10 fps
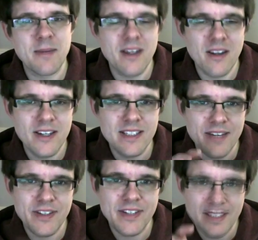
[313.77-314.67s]
I liked
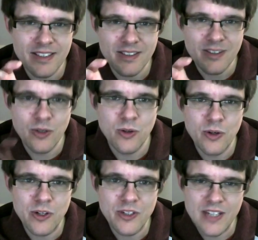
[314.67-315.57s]
having that
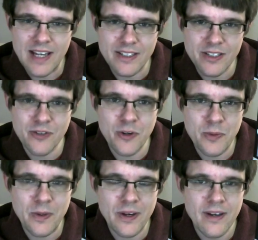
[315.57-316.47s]
core set group